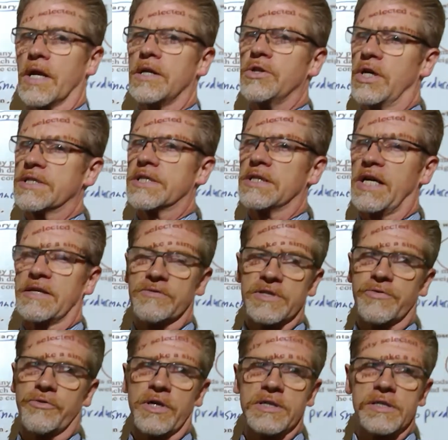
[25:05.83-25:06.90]
Lost a lot of his
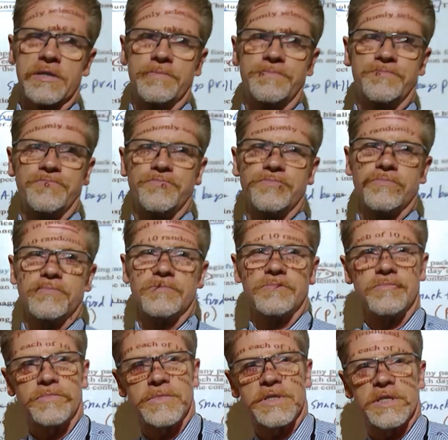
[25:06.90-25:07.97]
friends.
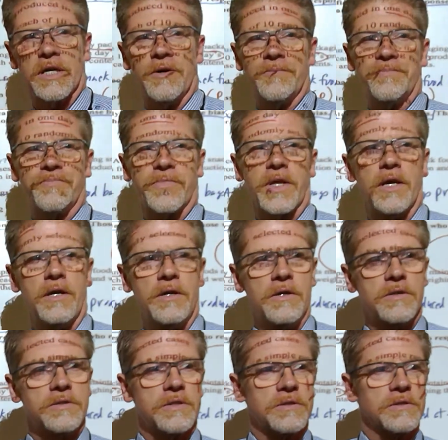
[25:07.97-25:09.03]
So
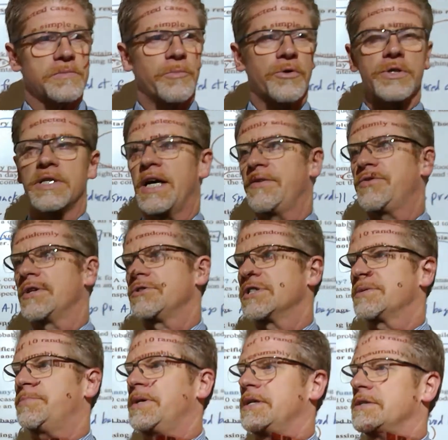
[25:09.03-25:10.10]
it's more to life than
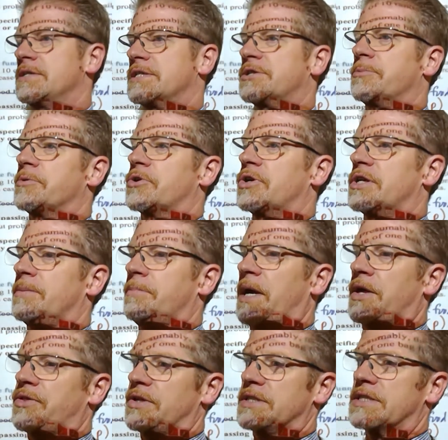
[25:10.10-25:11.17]
just being super good at
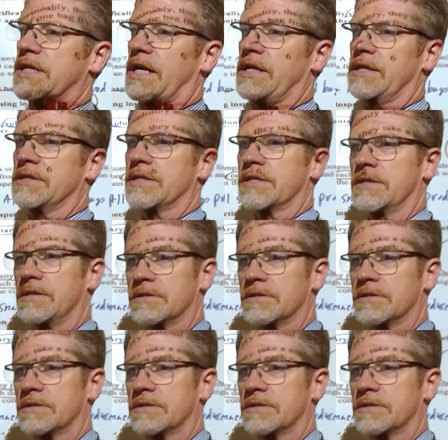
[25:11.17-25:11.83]
math and science.